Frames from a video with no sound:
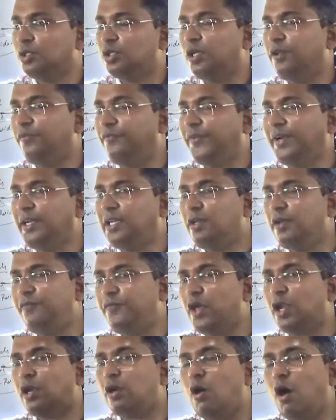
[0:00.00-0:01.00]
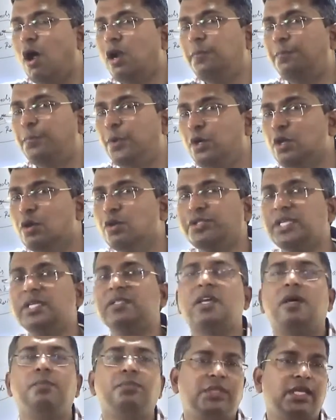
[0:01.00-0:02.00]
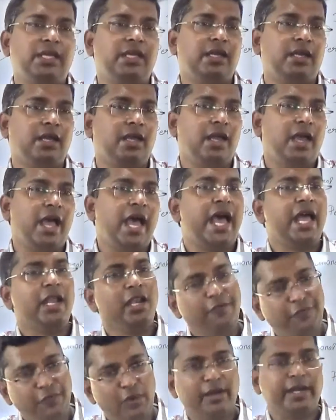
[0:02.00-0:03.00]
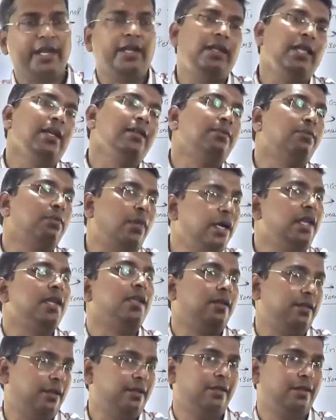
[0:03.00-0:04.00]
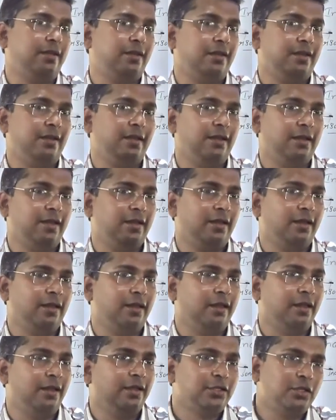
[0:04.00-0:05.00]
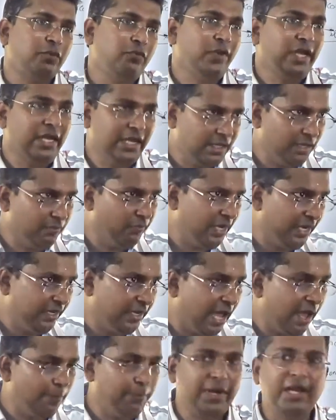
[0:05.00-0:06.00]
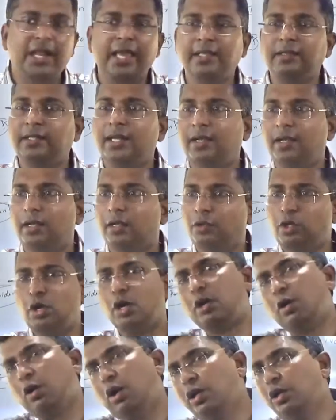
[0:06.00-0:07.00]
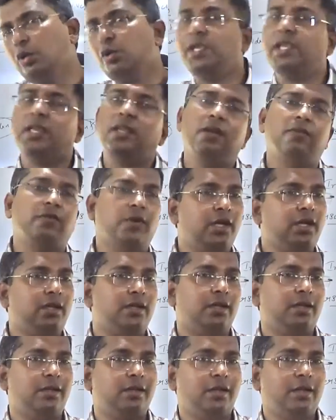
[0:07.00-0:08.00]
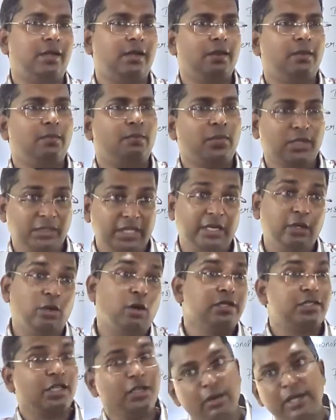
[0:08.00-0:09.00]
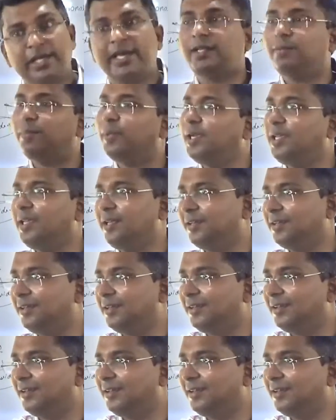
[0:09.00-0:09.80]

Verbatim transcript: so if it if you are not producing something and if you are getting money so will it, will it happen like that you are not doing any work but then also you will get money